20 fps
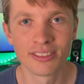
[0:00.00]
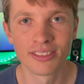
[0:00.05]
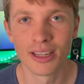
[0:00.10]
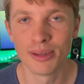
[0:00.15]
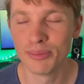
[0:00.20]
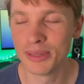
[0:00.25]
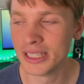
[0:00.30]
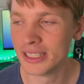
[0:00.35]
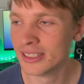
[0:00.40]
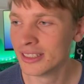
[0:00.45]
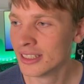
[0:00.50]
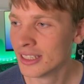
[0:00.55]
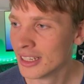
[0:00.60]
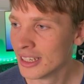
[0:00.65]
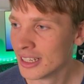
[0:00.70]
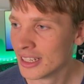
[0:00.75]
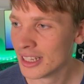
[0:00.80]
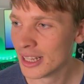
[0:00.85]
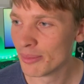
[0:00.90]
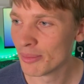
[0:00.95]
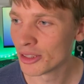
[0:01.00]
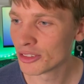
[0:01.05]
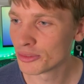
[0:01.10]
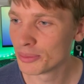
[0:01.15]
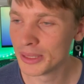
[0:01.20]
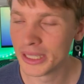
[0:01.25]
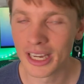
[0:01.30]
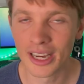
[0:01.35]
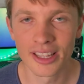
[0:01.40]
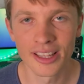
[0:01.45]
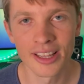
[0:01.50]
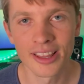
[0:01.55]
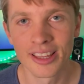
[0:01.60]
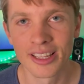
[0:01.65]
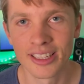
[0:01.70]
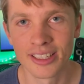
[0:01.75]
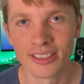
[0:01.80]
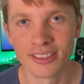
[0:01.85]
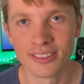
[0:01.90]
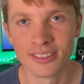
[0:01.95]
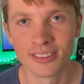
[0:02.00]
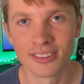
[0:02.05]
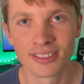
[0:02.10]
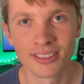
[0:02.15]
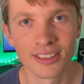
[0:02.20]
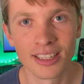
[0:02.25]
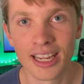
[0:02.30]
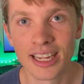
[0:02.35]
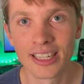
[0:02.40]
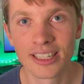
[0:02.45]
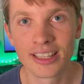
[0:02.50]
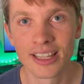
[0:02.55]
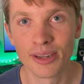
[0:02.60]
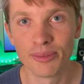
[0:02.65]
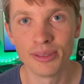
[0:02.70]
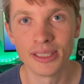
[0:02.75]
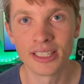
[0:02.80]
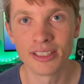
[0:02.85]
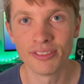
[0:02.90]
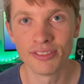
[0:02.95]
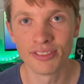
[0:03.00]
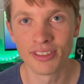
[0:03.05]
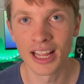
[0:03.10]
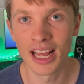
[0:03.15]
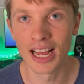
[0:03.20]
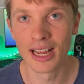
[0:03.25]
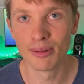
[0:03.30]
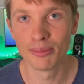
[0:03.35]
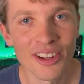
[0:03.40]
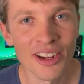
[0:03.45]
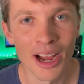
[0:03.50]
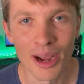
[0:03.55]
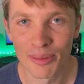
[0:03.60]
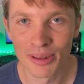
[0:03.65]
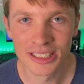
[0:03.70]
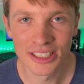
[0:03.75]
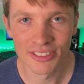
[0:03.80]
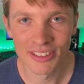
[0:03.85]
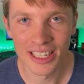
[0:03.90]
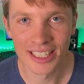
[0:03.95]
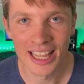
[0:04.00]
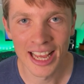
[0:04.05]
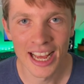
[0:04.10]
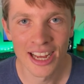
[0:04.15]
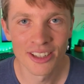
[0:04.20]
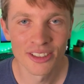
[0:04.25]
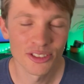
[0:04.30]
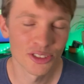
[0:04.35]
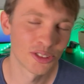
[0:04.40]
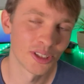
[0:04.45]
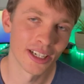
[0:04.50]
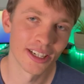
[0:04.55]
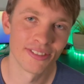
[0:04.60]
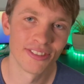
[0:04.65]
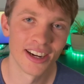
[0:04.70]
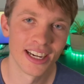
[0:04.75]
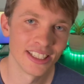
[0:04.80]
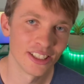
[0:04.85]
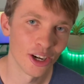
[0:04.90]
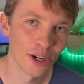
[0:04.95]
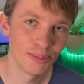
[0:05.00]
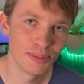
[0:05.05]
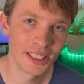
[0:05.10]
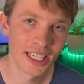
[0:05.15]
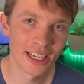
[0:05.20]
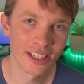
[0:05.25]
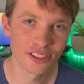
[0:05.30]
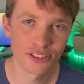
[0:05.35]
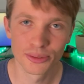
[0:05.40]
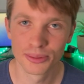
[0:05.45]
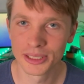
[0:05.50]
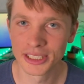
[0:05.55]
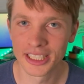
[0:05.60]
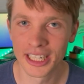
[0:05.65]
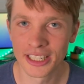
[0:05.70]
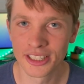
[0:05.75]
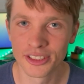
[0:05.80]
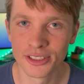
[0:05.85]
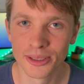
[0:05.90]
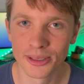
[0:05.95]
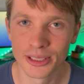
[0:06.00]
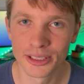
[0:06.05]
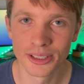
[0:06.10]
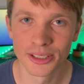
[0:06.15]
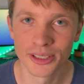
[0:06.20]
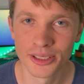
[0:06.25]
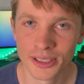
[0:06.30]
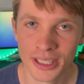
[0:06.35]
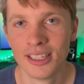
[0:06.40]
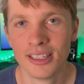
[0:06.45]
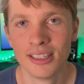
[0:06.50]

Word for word: I mean, there must be other things like that we can I went around the house trying to find objects, which I could do it to.